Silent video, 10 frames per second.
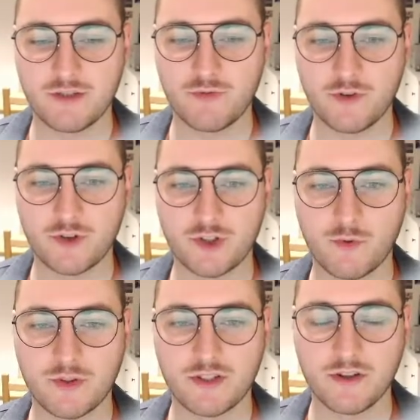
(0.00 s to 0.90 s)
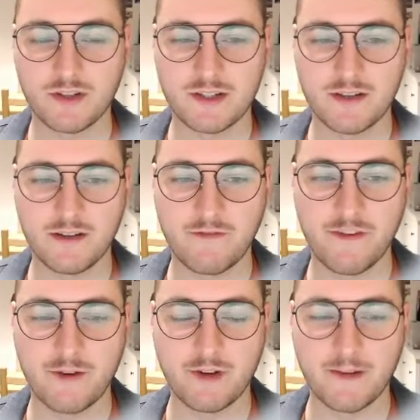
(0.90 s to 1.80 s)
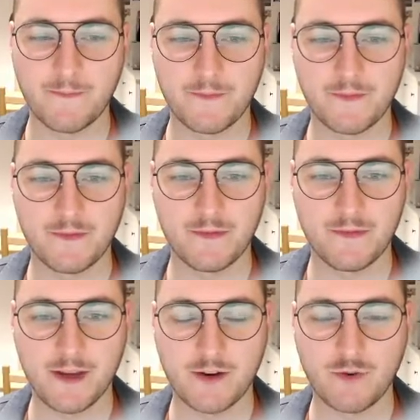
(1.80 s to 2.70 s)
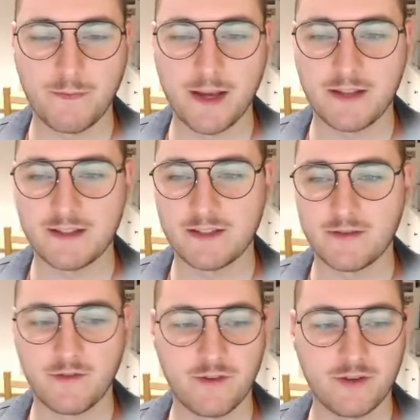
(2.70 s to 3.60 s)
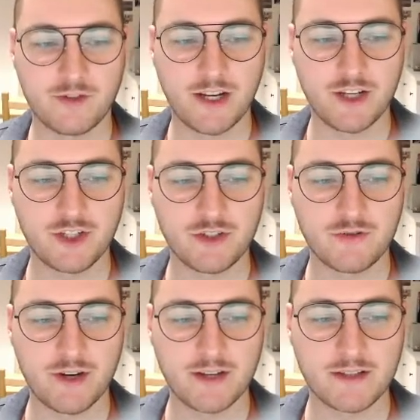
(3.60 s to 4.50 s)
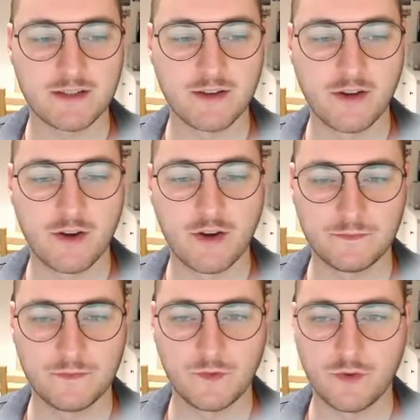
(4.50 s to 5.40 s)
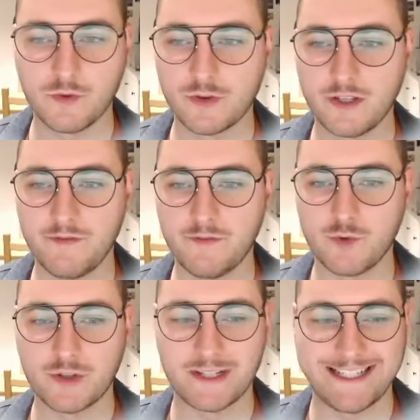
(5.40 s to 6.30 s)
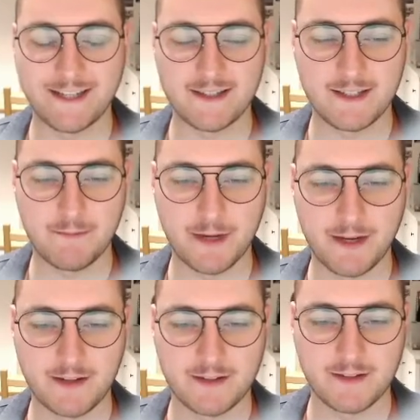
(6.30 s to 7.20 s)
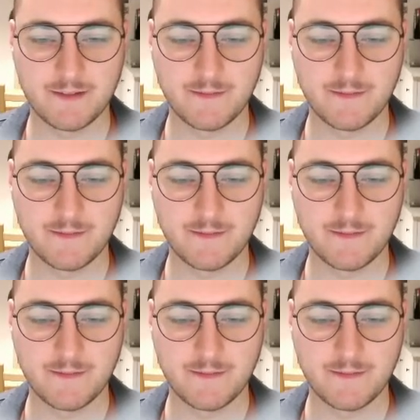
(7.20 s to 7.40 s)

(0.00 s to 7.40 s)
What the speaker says: which results in a very narrow band of annotation tracks, or even more densely packed.